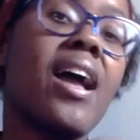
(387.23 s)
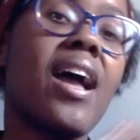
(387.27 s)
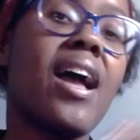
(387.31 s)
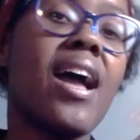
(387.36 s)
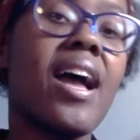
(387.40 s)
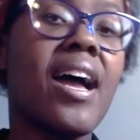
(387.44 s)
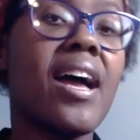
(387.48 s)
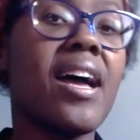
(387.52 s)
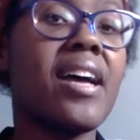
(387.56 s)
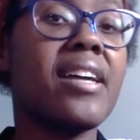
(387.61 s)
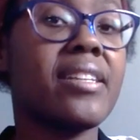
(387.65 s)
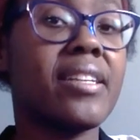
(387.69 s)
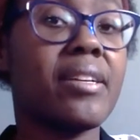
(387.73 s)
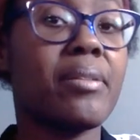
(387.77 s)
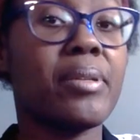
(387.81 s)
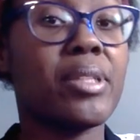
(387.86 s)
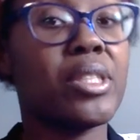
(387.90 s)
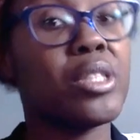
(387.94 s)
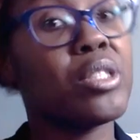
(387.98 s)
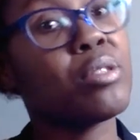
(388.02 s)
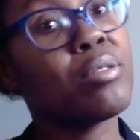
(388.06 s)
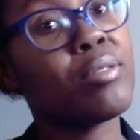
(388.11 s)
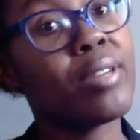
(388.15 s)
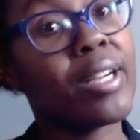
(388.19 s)
and it
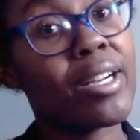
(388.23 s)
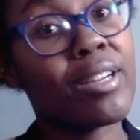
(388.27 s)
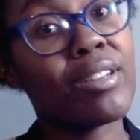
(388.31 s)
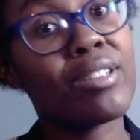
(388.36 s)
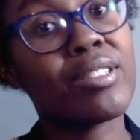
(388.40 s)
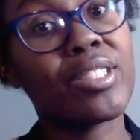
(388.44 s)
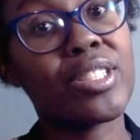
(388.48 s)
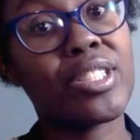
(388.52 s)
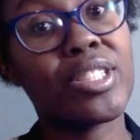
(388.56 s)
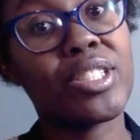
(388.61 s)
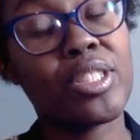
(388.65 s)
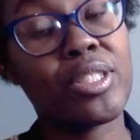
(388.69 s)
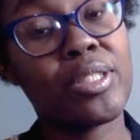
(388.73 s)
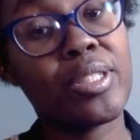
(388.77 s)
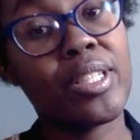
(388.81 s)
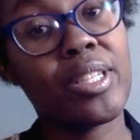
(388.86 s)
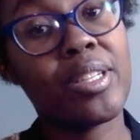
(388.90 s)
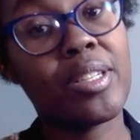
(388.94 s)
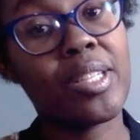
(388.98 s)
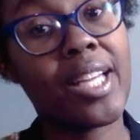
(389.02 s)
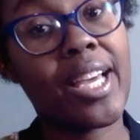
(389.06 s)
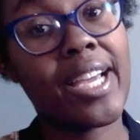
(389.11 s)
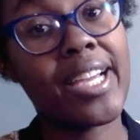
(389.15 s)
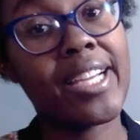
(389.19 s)
would trigger the
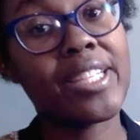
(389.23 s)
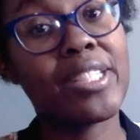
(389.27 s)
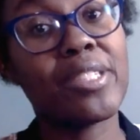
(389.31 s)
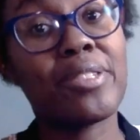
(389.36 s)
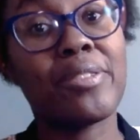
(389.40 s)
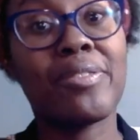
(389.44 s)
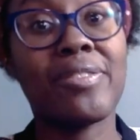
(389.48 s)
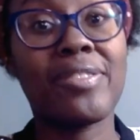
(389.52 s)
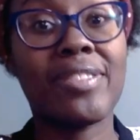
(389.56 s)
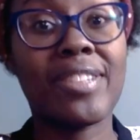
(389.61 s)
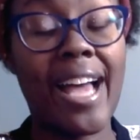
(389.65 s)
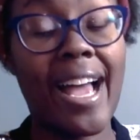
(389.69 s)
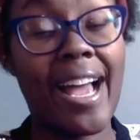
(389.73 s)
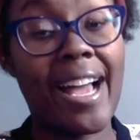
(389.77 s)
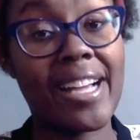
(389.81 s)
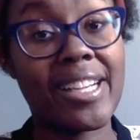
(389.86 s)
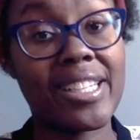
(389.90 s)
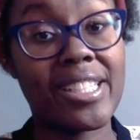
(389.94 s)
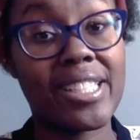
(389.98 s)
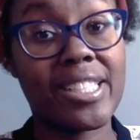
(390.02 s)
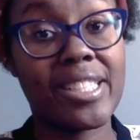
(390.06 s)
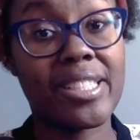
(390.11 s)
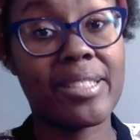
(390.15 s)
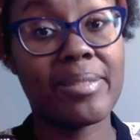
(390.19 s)
studio light to
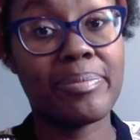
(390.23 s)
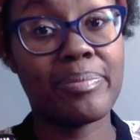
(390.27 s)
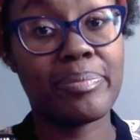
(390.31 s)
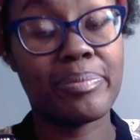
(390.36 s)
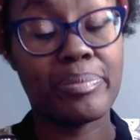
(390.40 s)
flash.